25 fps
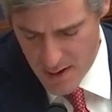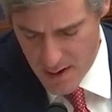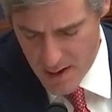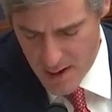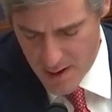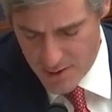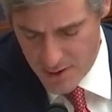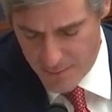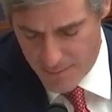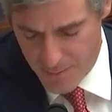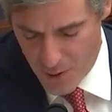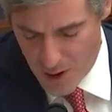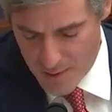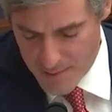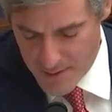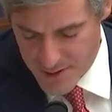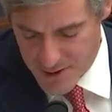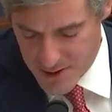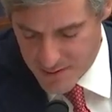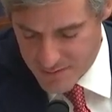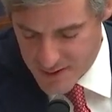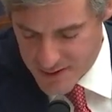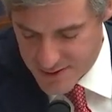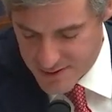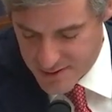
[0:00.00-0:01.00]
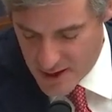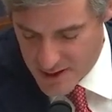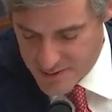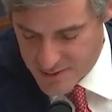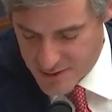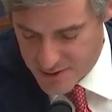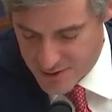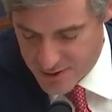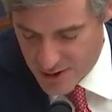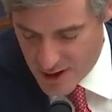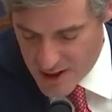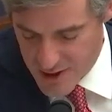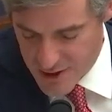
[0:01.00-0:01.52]
The premise of this
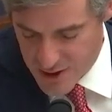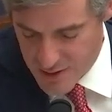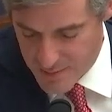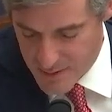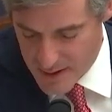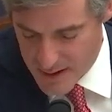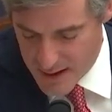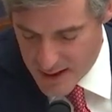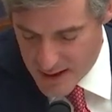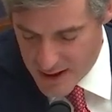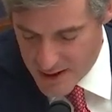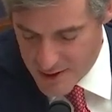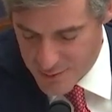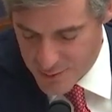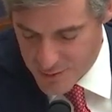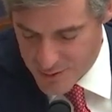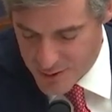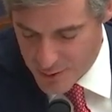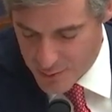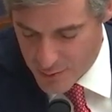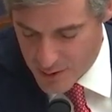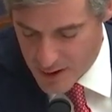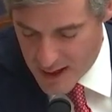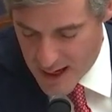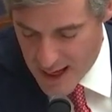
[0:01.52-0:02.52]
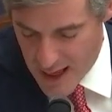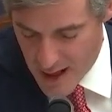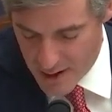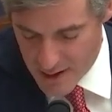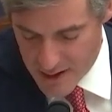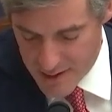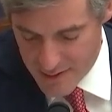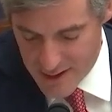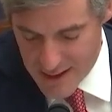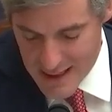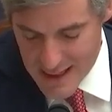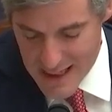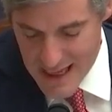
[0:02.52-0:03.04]
legislation begins with the reality
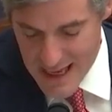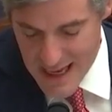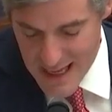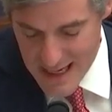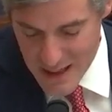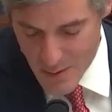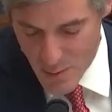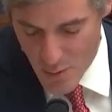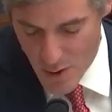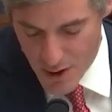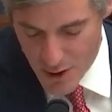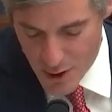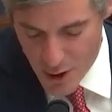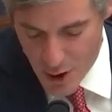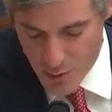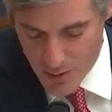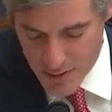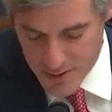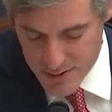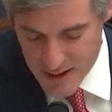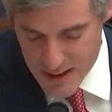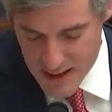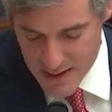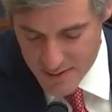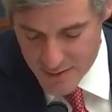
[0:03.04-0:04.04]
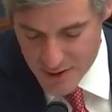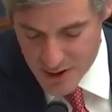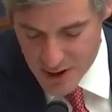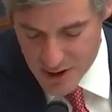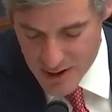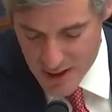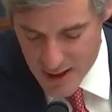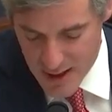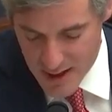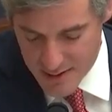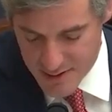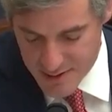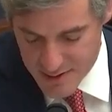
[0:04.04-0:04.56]
that anyone who is in the
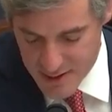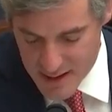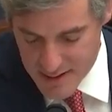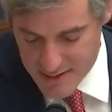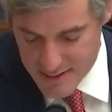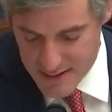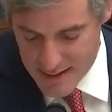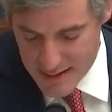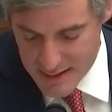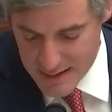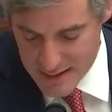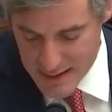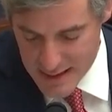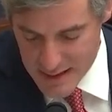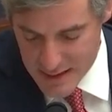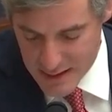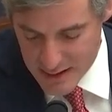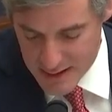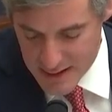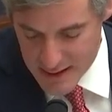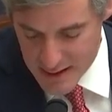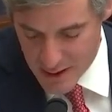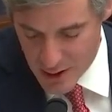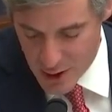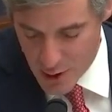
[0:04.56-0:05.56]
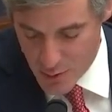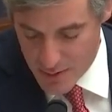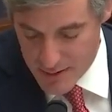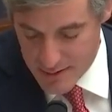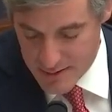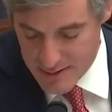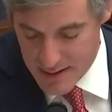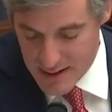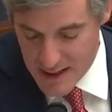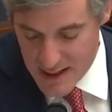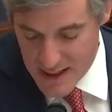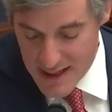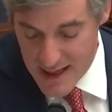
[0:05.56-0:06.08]
United States illegally, who is
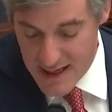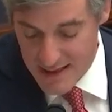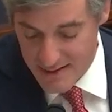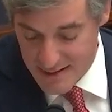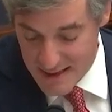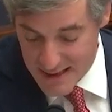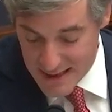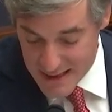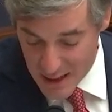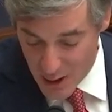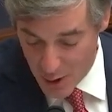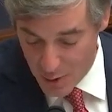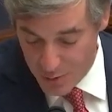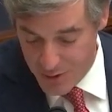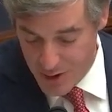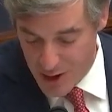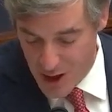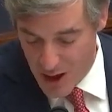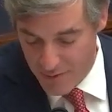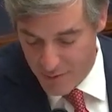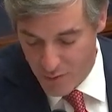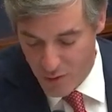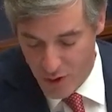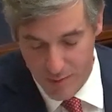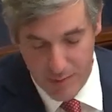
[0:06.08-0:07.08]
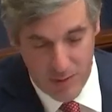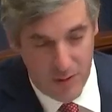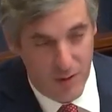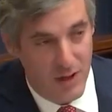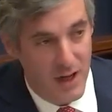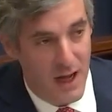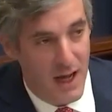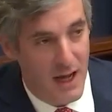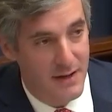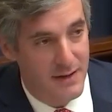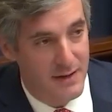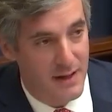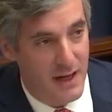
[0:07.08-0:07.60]
guilty of criminal
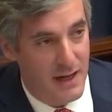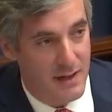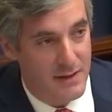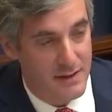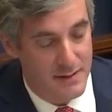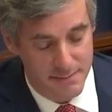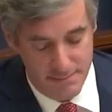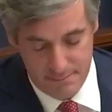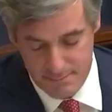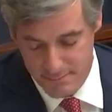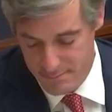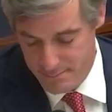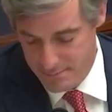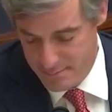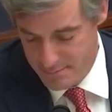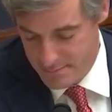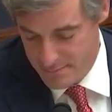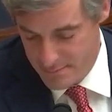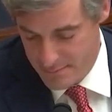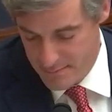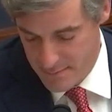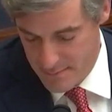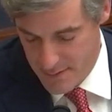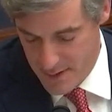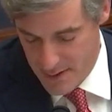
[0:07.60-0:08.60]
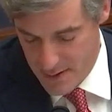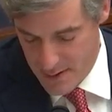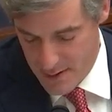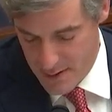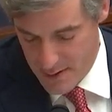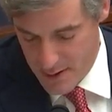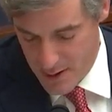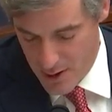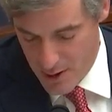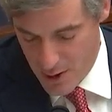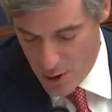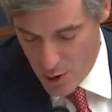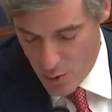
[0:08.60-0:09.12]
conduct.
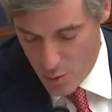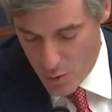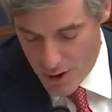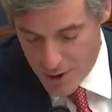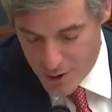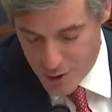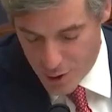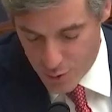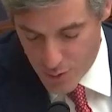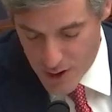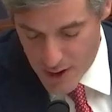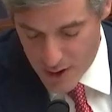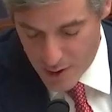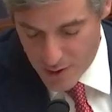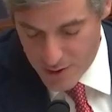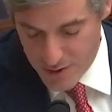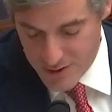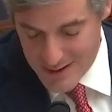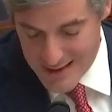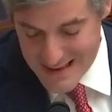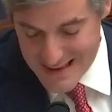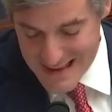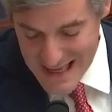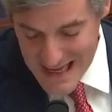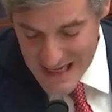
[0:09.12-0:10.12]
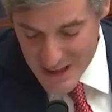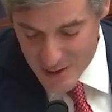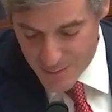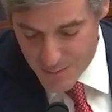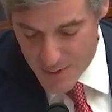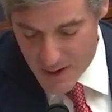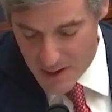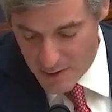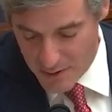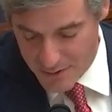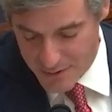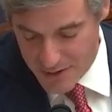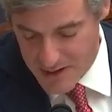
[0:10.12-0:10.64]
What triggers these
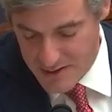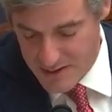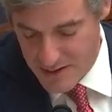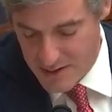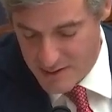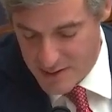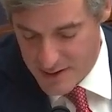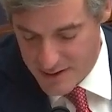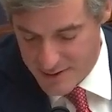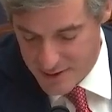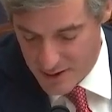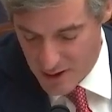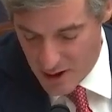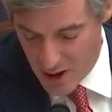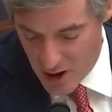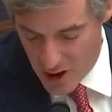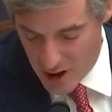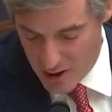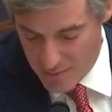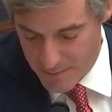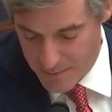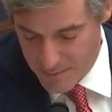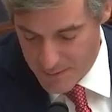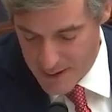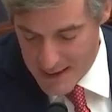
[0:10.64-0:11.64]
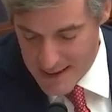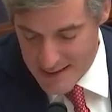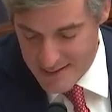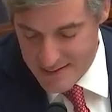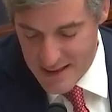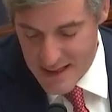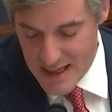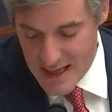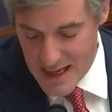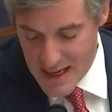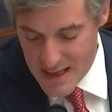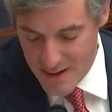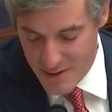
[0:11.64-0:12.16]
penalties in this law is
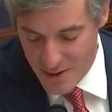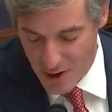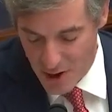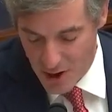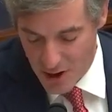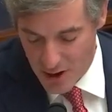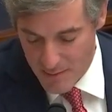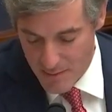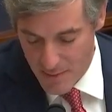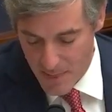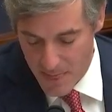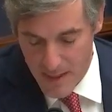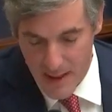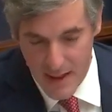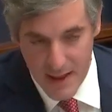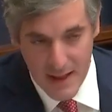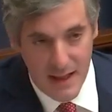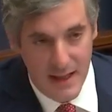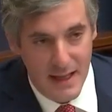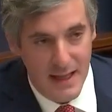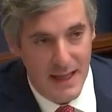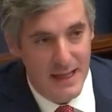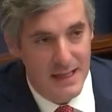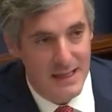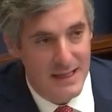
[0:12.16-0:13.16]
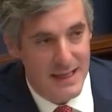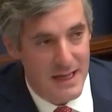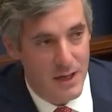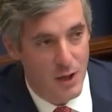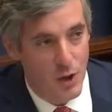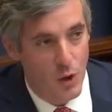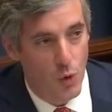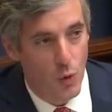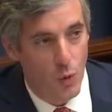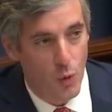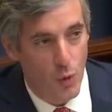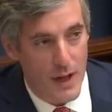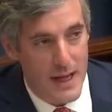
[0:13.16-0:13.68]
either
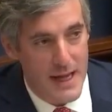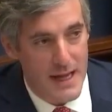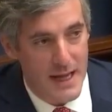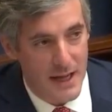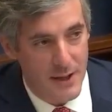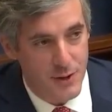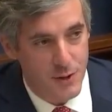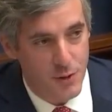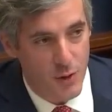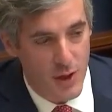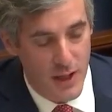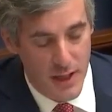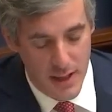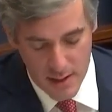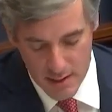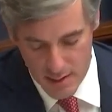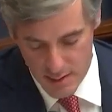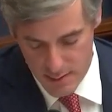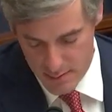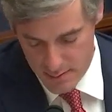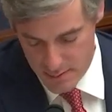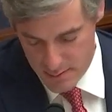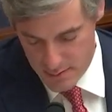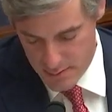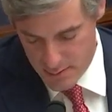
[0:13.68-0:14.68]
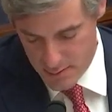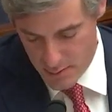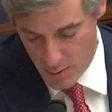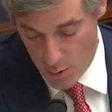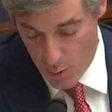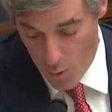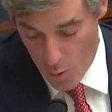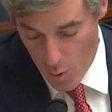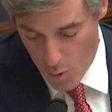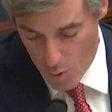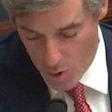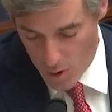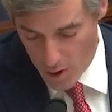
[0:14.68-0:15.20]
illegal re-entry
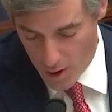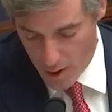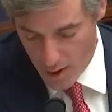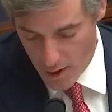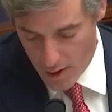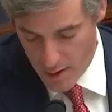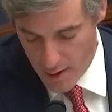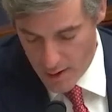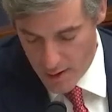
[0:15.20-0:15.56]
or